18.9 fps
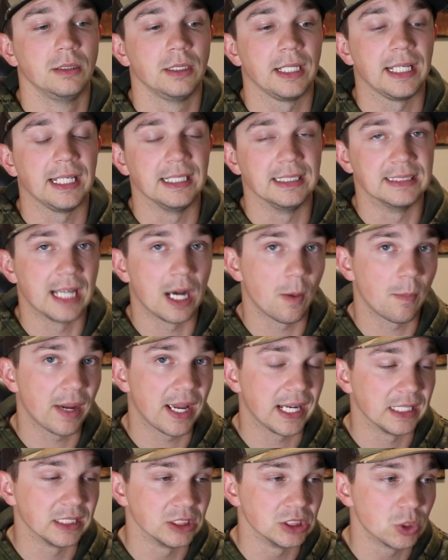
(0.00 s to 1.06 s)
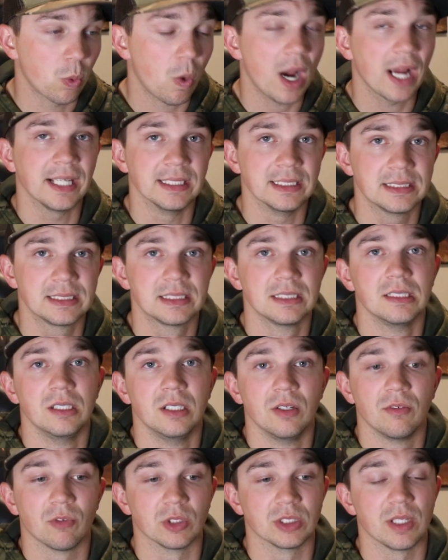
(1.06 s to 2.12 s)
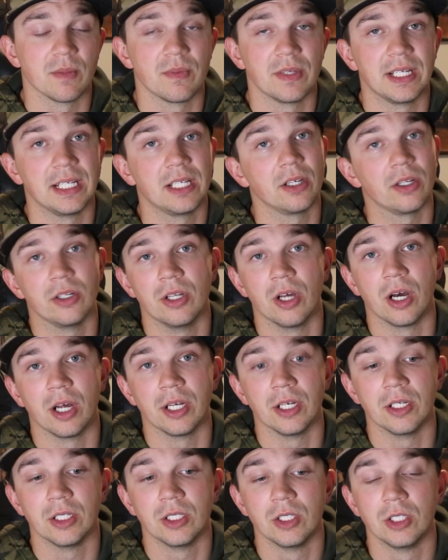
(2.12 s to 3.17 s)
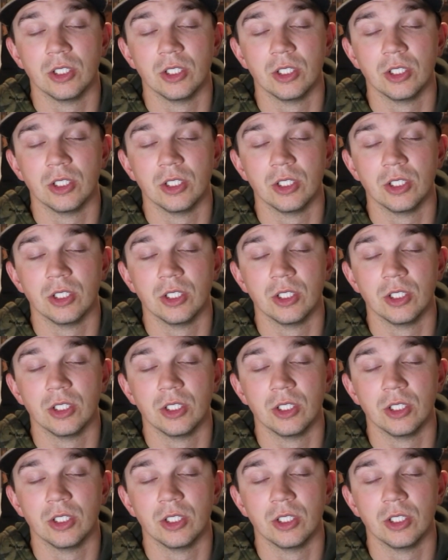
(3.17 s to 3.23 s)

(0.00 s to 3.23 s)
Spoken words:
he's now paying twice for something he could have done